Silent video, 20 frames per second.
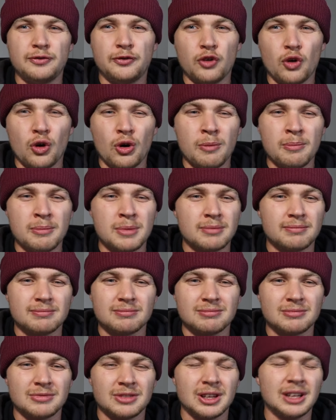good
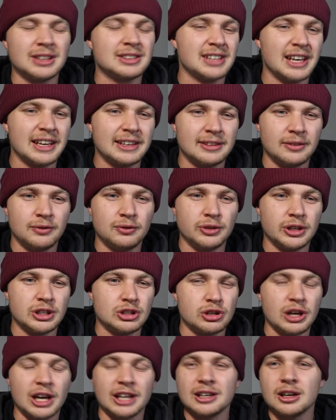form. They'll take the
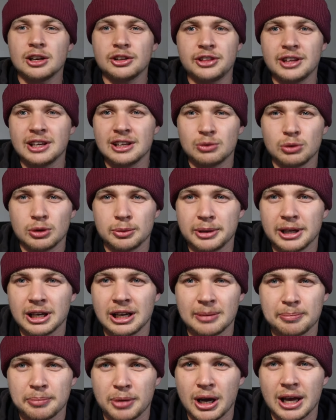victory. I don't think it
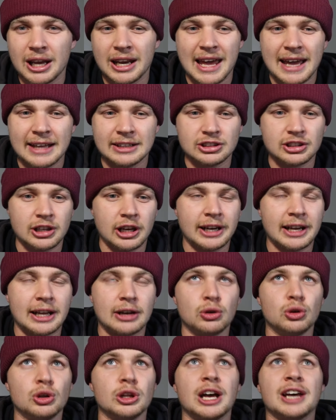will be by a
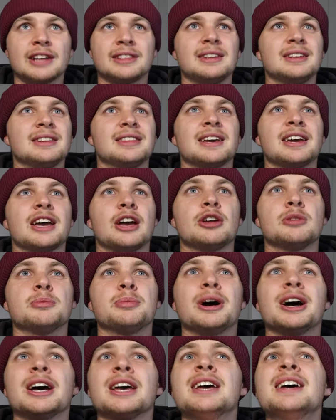landslide at all. I think they're
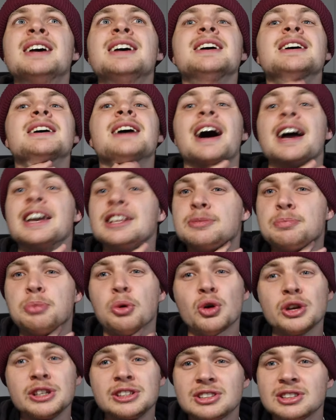going by
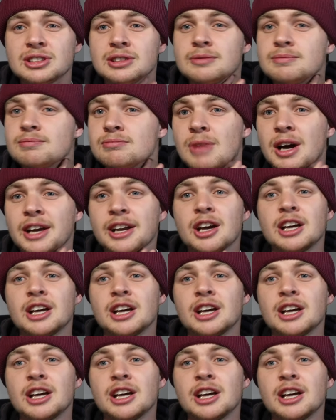8 points.